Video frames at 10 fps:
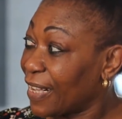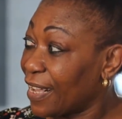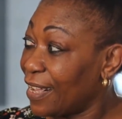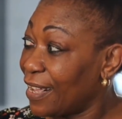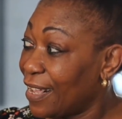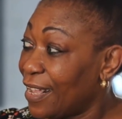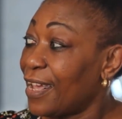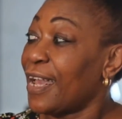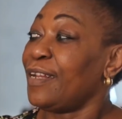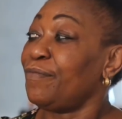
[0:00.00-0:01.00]
Okay?
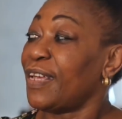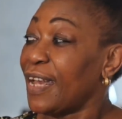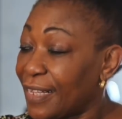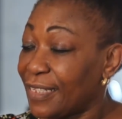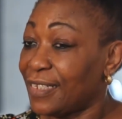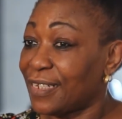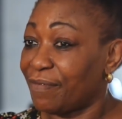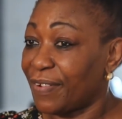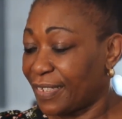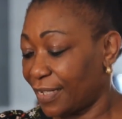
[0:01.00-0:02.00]
And if the heart is
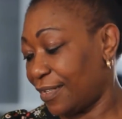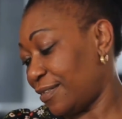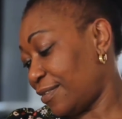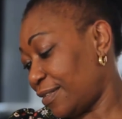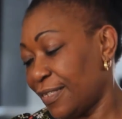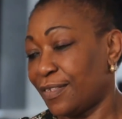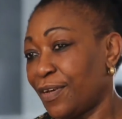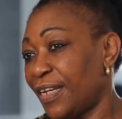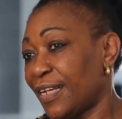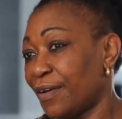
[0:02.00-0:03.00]
affected, it's
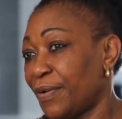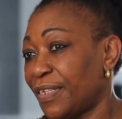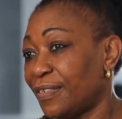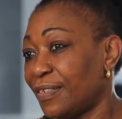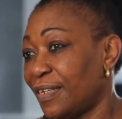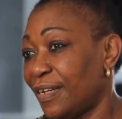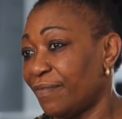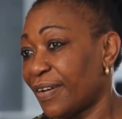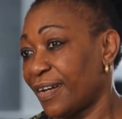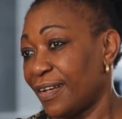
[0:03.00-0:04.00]
going that way to the
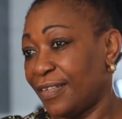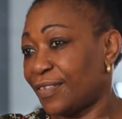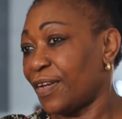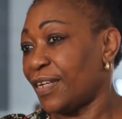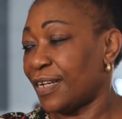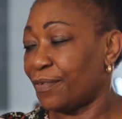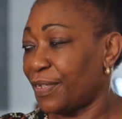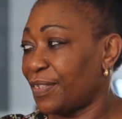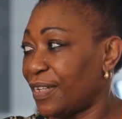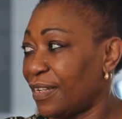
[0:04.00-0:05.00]
liver, it's going that way
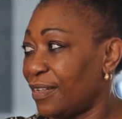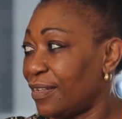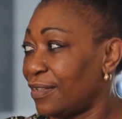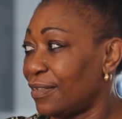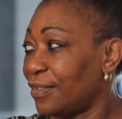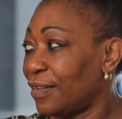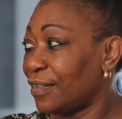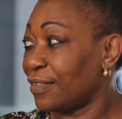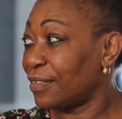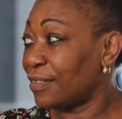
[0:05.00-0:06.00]
to the
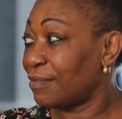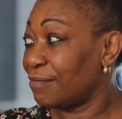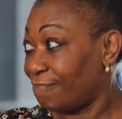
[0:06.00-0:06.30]
lungs.